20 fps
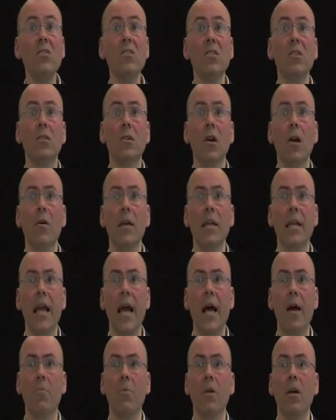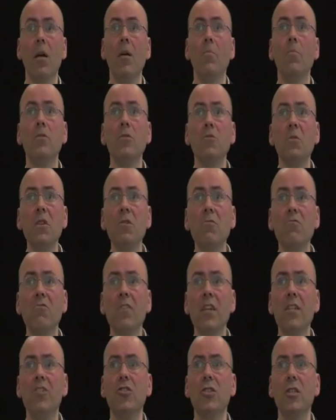a growing gap between the
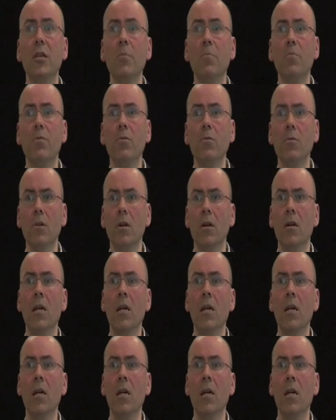rich and the poor,